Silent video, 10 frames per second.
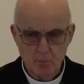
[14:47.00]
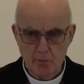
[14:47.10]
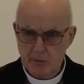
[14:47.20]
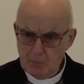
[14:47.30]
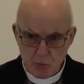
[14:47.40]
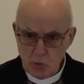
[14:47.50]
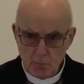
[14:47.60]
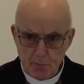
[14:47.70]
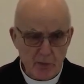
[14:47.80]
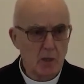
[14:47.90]
But that was
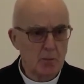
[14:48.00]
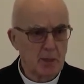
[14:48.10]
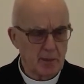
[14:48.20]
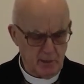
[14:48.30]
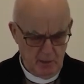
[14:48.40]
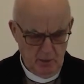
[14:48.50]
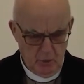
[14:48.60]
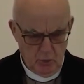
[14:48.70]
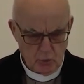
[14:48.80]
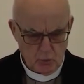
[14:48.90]
all preliminary
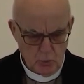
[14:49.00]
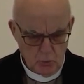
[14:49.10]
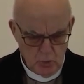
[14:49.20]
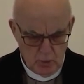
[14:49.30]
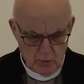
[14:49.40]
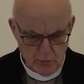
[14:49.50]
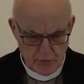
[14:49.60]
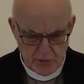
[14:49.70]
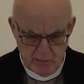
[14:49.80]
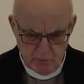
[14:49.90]
to
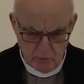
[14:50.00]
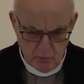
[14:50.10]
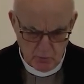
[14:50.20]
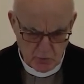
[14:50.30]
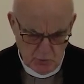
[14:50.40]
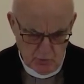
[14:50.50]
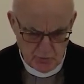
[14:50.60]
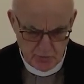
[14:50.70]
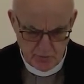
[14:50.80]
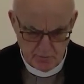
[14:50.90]
receiving God's
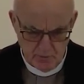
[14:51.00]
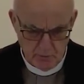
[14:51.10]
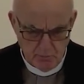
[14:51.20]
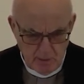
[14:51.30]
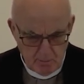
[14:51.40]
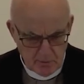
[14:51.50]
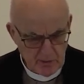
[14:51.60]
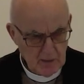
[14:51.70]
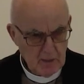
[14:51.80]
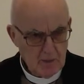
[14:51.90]
laws. Now
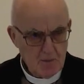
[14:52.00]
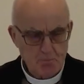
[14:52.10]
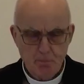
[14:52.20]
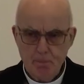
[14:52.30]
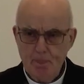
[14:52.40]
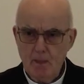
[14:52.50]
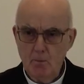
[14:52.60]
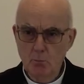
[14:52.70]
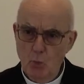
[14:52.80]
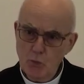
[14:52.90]
remember,
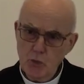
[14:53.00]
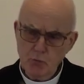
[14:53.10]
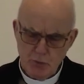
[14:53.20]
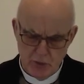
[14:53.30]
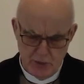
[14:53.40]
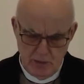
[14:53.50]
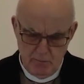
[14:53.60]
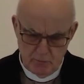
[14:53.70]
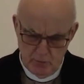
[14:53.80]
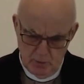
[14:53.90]
Moses
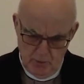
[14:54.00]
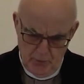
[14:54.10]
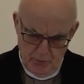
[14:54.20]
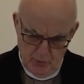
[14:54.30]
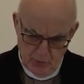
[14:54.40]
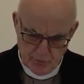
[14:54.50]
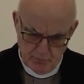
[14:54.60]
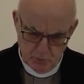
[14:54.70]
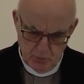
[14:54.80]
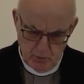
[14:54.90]
received other laws
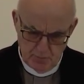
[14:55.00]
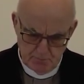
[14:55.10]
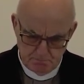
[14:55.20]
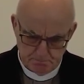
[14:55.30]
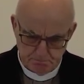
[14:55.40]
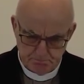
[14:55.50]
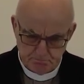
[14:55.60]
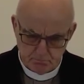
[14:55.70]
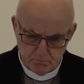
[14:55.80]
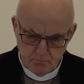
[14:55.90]
from God.
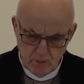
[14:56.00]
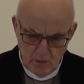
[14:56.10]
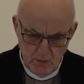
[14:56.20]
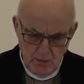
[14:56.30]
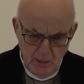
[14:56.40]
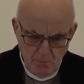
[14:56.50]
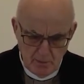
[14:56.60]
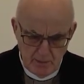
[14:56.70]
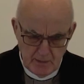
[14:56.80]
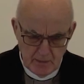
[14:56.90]

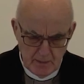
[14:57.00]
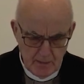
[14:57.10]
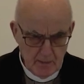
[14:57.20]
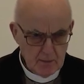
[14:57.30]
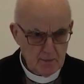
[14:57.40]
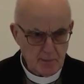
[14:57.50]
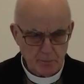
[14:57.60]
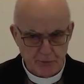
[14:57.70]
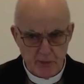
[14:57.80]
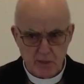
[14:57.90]
Namely, there
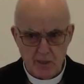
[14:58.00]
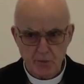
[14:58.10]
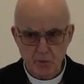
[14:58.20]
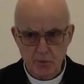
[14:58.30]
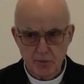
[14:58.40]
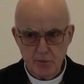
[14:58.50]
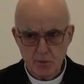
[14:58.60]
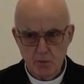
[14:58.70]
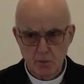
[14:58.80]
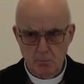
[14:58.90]
were three
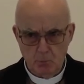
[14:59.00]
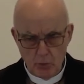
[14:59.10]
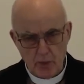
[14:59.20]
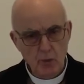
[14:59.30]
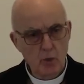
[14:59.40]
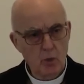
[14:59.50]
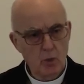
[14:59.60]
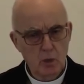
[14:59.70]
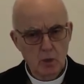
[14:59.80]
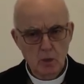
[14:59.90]
categories the moral
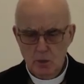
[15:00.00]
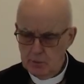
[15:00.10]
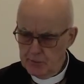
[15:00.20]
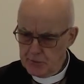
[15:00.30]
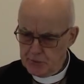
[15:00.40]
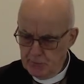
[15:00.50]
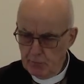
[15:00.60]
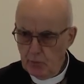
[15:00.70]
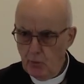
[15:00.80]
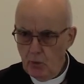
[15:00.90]
law, the
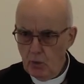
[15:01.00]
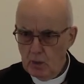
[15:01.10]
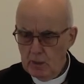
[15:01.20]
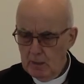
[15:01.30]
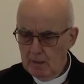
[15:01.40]
civil law,